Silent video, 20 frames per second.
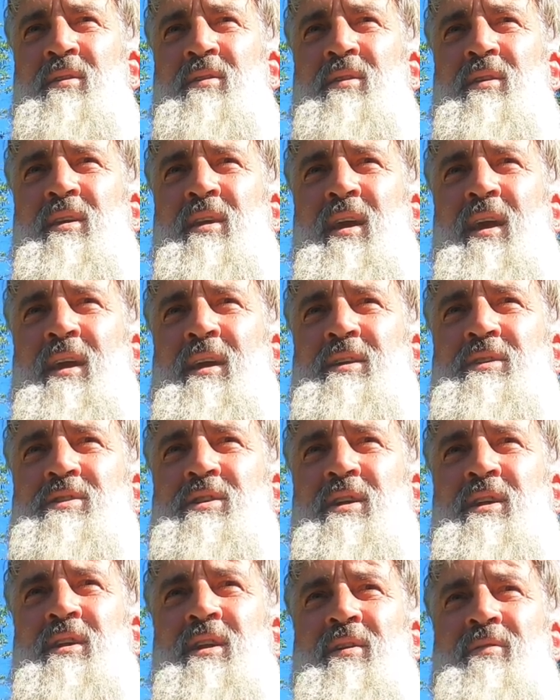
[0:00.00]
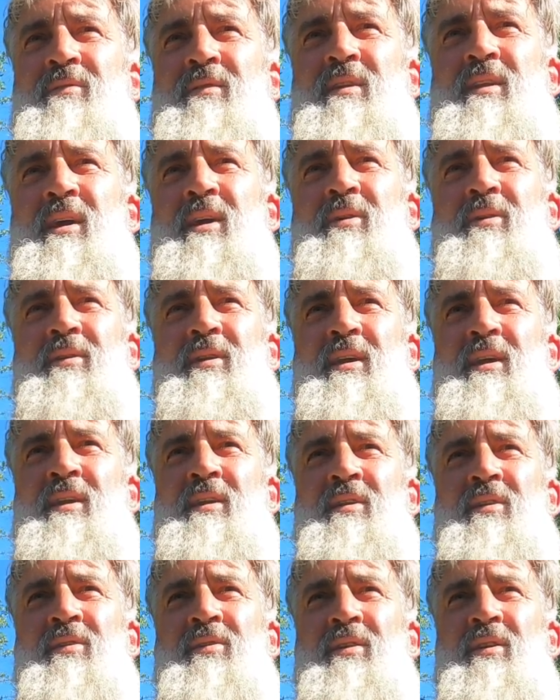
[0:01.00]
the cage in every now and
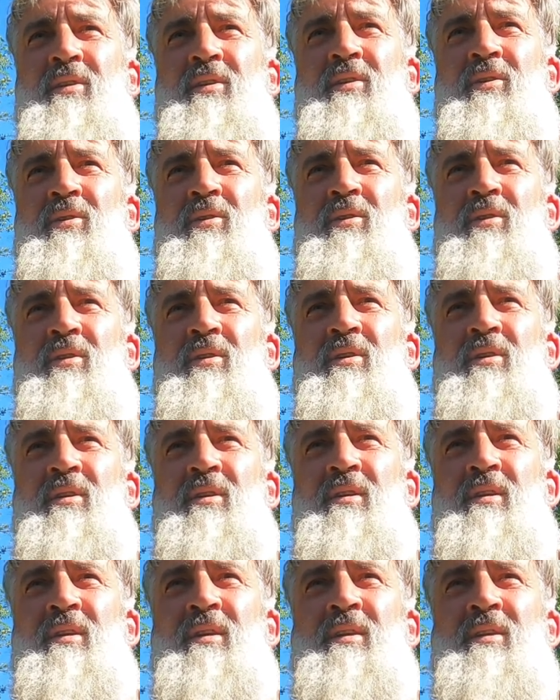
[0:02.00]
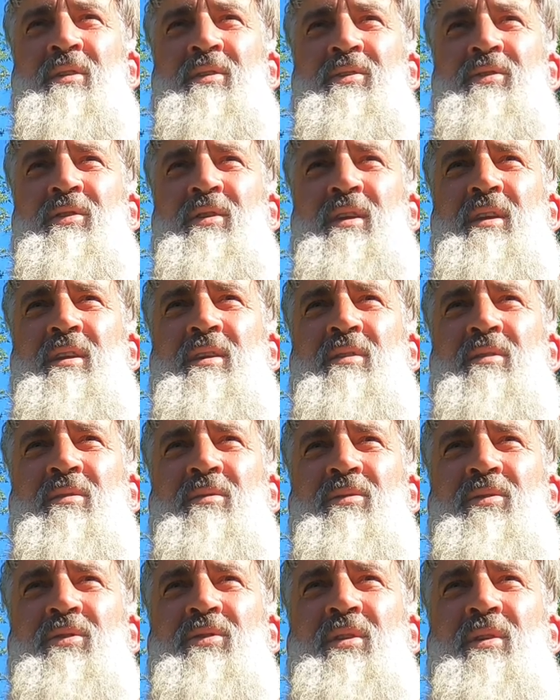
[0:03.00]
then. I think I've got seeing
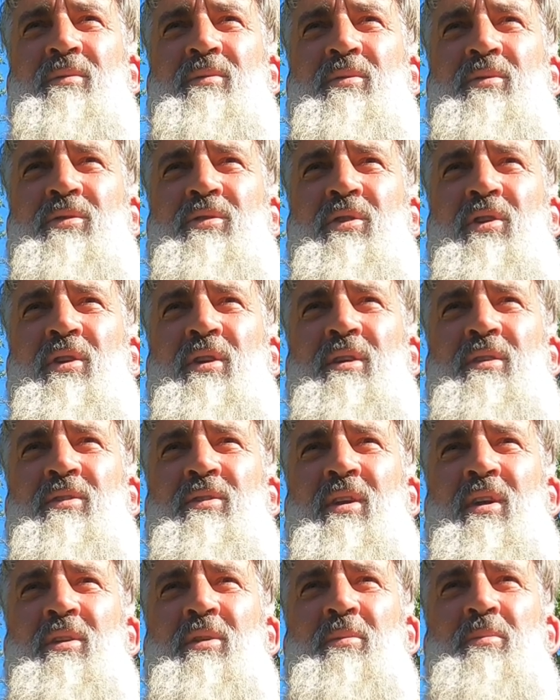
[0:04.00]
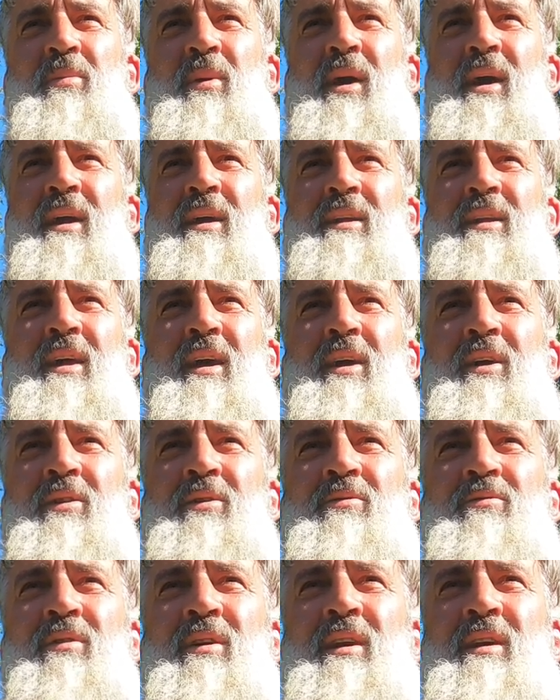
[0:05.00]
several signs out the back now.
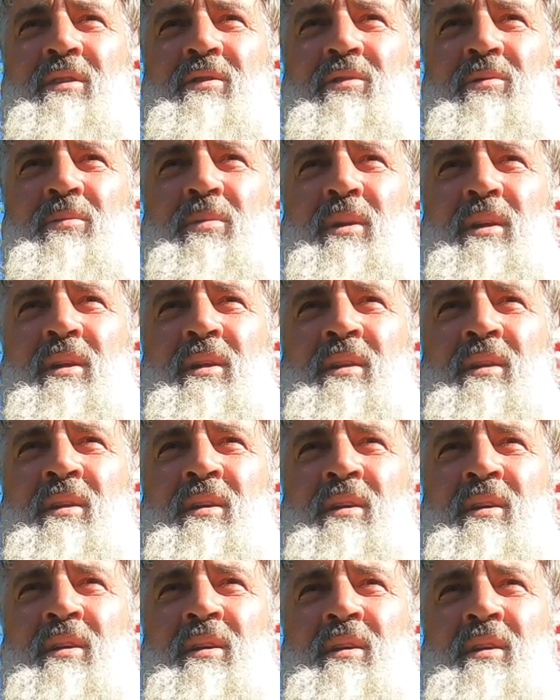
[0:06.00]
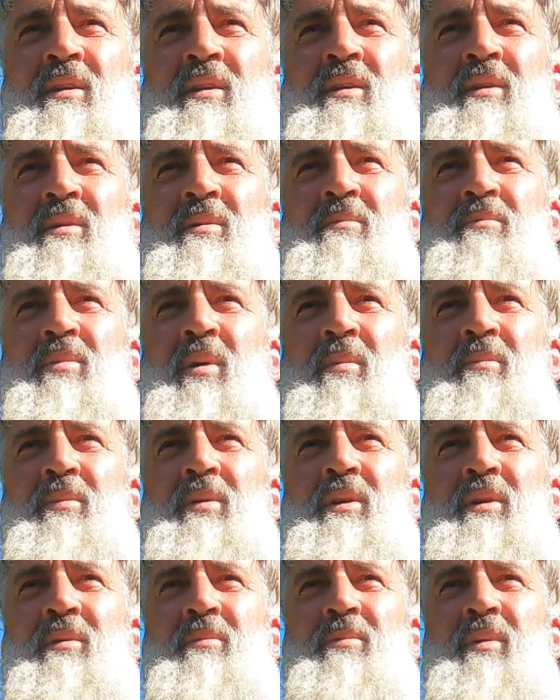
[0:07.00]
The reeds have been
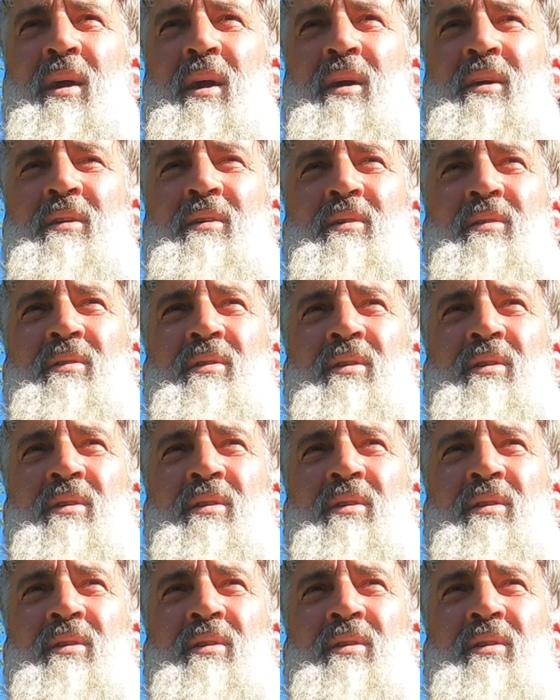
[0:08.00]
bumping about.